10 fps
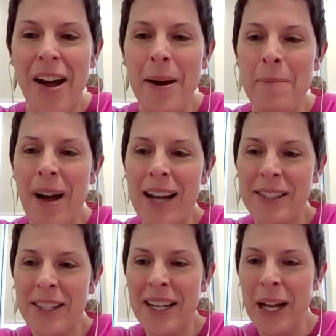
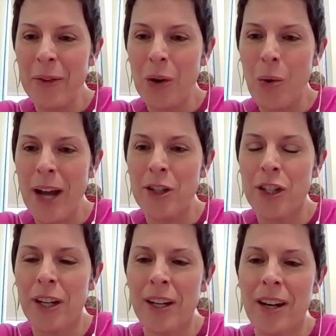I see another
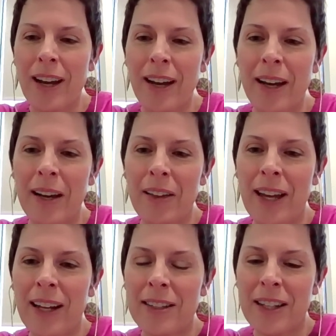question
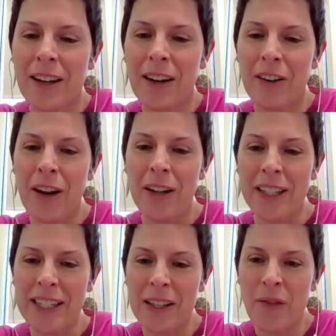that our
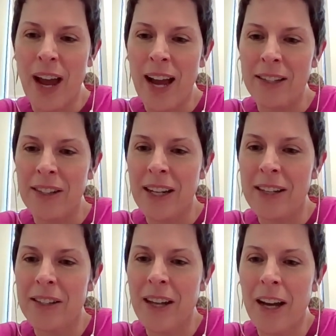colleagues have asked
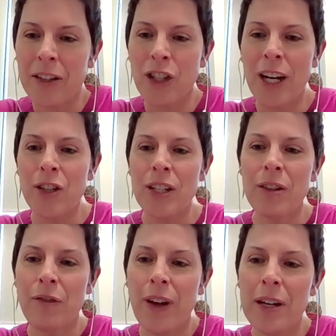us.
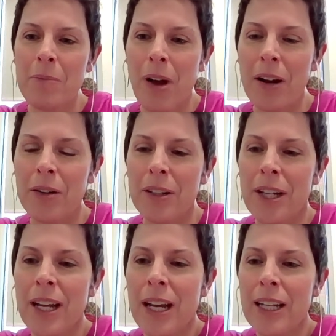Changing the funding
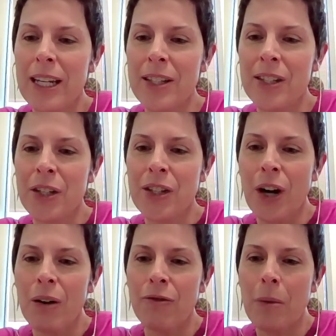model needs to
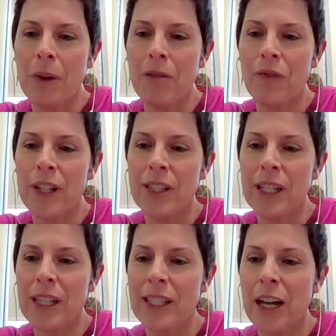start from
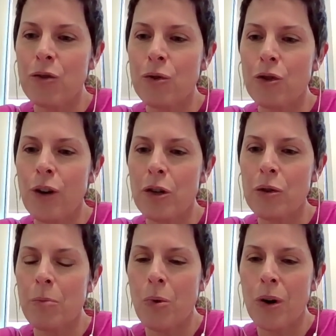convincing the Central
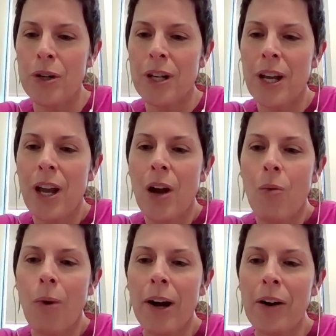Treasury Board.
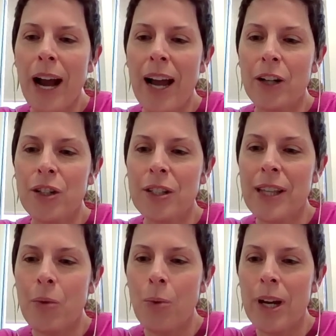What are
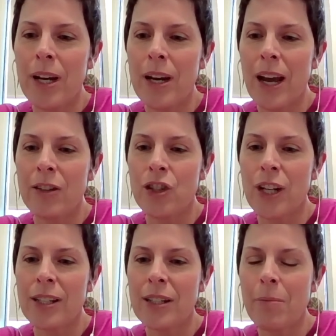actions that we, as
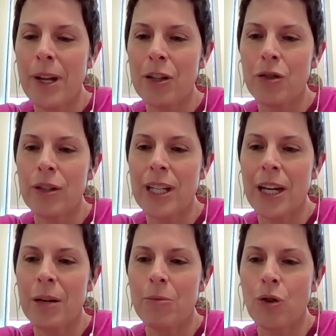just a ministry
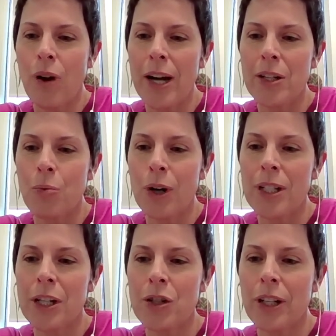team trying to
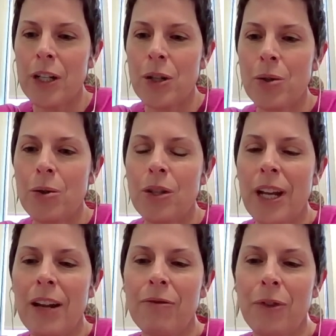work digitally, do
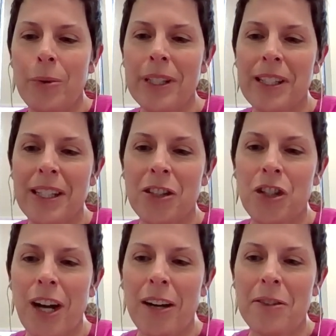to influence this
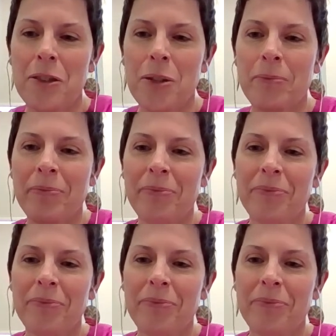change?